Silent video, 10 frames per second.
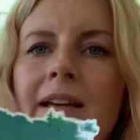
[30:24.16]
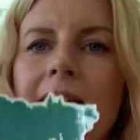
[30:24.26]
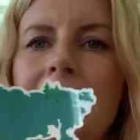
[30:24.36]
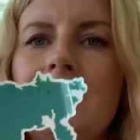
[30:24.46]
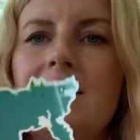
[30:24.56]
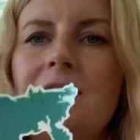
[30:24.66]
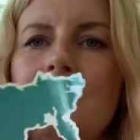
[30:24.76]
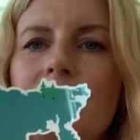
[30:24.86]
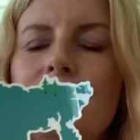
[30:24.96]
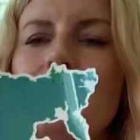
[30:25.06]
It's
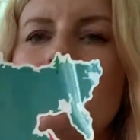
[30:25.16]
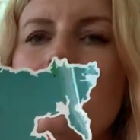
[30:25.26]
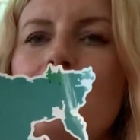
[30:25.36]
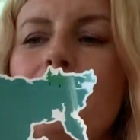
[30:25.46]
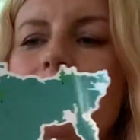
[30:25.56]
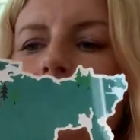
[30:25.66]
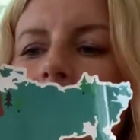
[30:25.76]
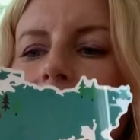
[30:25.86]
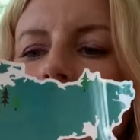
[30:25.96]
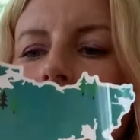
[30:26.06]
Europe
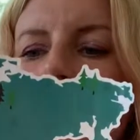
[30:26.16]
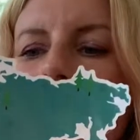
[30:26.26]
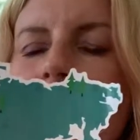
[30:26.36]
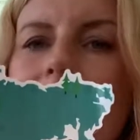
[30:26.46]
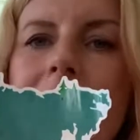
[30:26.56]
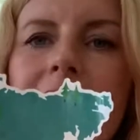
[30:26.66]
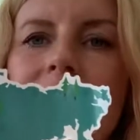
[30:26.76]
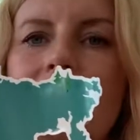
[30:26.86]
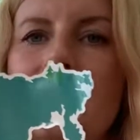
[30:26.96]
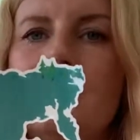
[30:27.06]
and
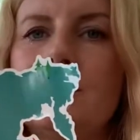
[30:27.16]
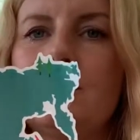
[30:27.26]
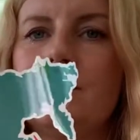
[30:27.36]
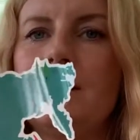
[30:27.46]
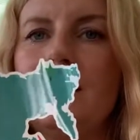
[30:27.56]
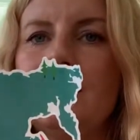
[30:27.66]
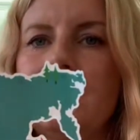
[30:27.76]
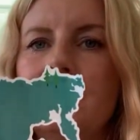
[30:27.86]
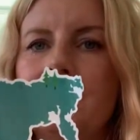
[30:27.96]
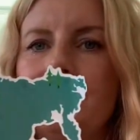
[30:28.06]
Asia
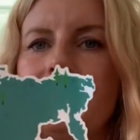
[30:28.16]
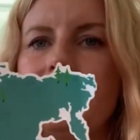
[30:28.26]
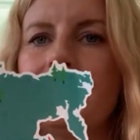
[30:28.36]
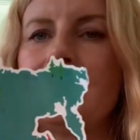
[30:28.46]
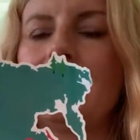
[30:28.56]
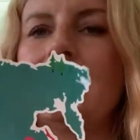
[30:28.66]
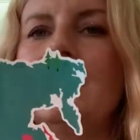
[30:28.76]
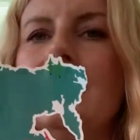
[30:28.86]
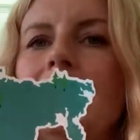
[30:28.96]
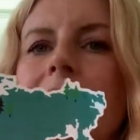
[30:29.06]
together.
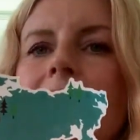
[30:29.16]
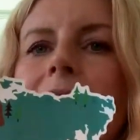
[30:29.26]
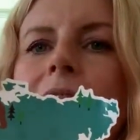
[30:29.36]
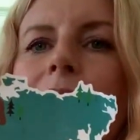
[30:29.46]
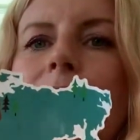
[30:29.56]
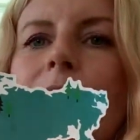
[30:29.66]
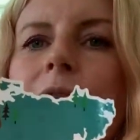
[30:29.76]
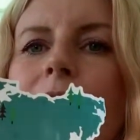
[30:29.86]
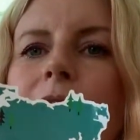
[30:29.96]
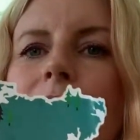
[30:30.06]

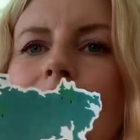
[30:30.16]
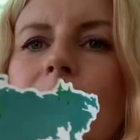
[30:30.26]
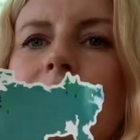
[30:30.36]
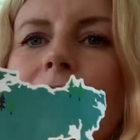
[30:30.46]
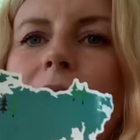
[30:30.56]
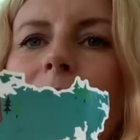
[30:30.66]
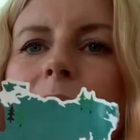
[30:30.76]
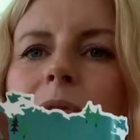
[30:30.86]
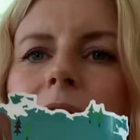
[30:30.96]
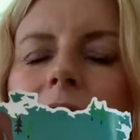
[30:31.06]
So
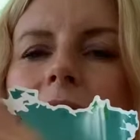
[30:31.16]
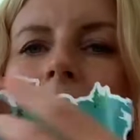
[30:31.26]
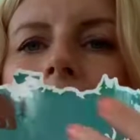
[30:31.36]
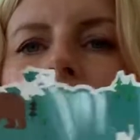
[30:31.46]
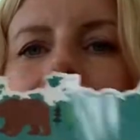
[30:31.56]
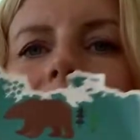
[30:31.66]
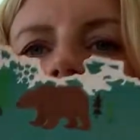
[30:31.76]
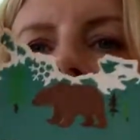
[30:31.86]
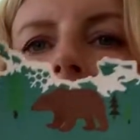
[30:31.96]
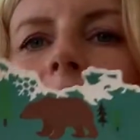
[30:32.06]
Europe is the
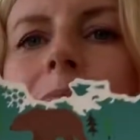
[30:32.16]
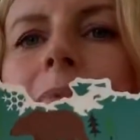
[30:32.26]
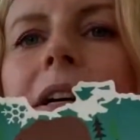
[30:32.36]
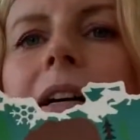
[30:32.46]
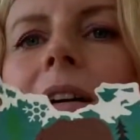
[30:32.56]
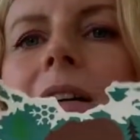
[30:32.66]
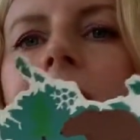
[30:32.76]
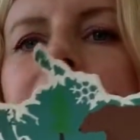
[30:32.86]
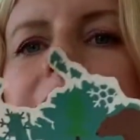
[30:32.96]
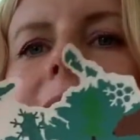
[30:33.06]
green part.